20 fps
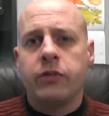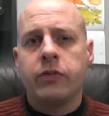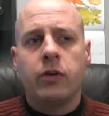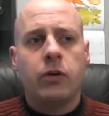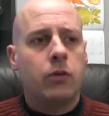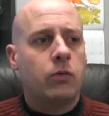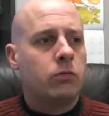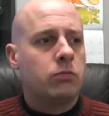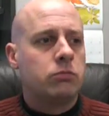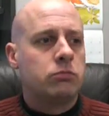
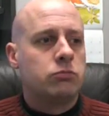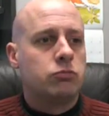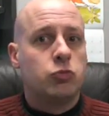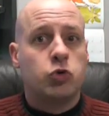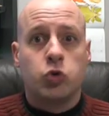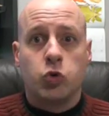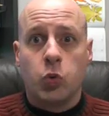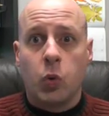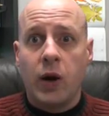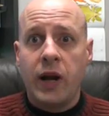So,
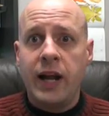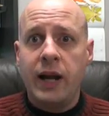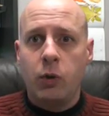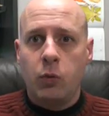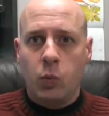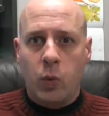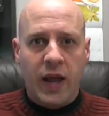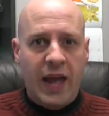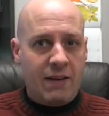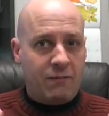
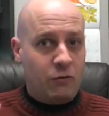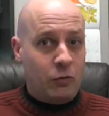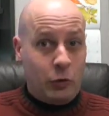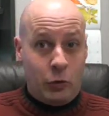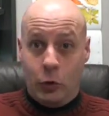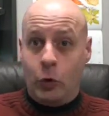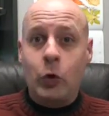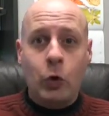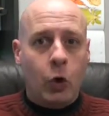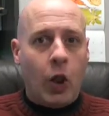great. We have
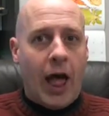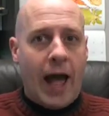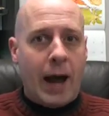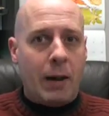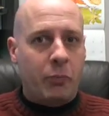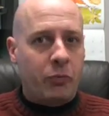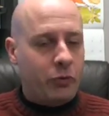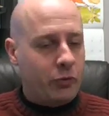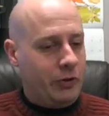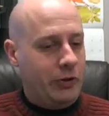Google
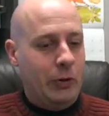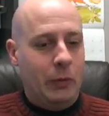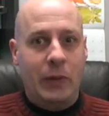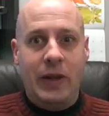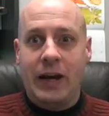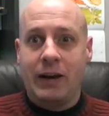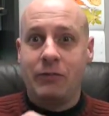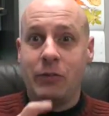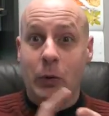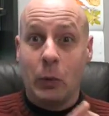Apps.
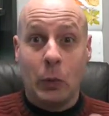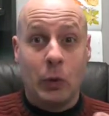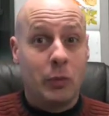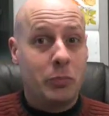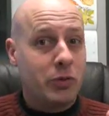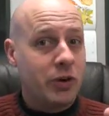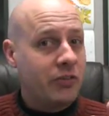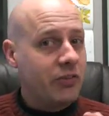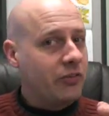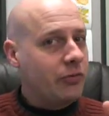We have your
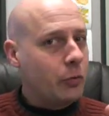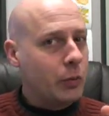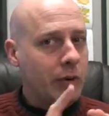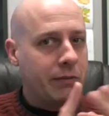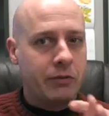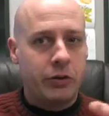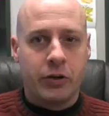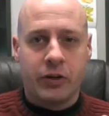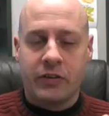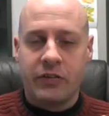word processor, we
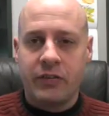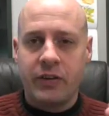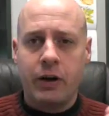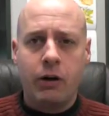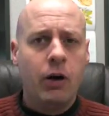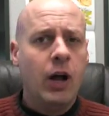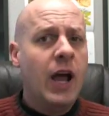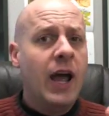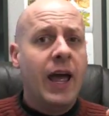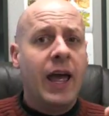have your
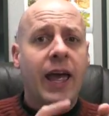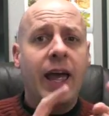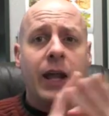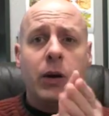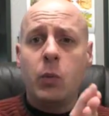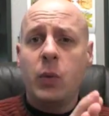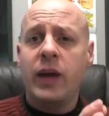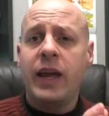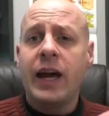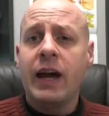Excel,
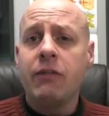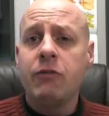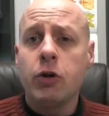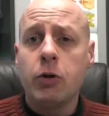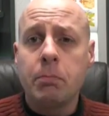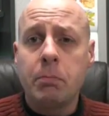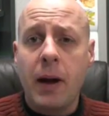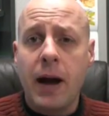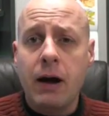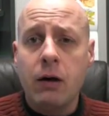and we have
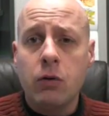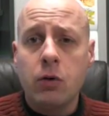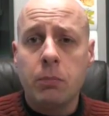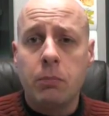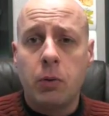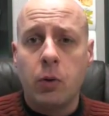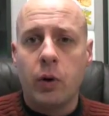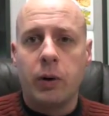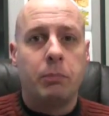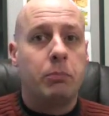your
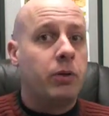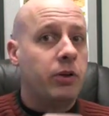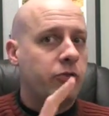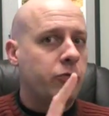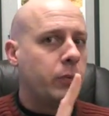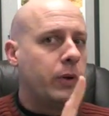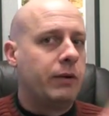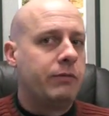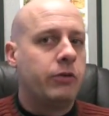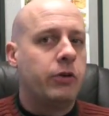PowerPoint.
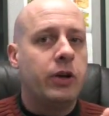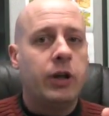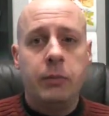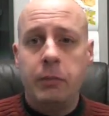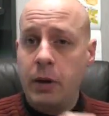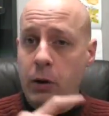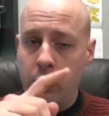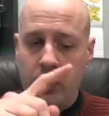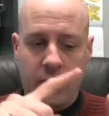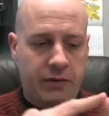Plus, we have your
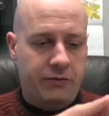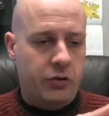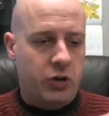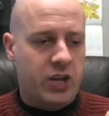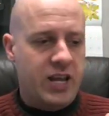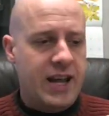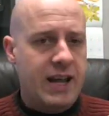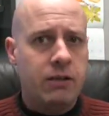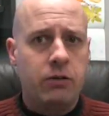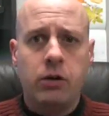email, we have your
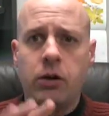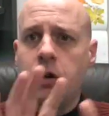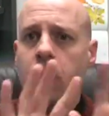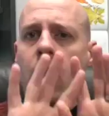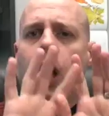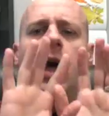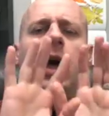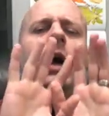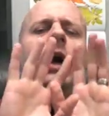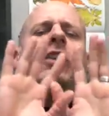calendar.
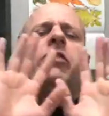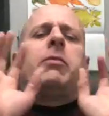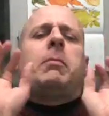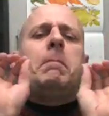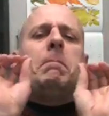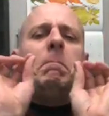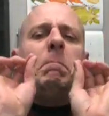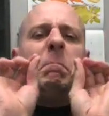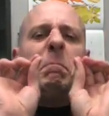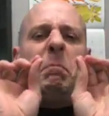It's
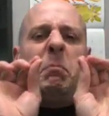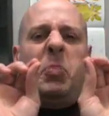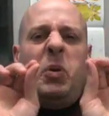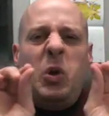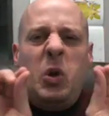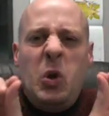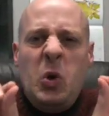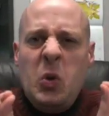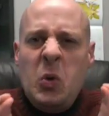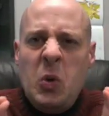
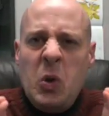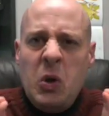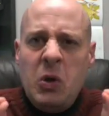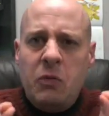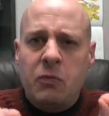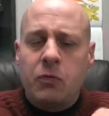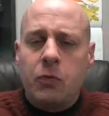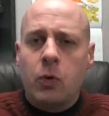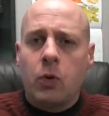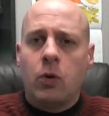
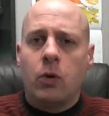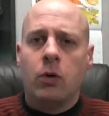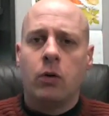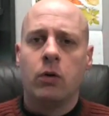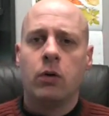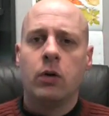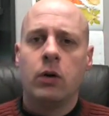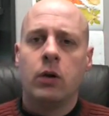beautiful.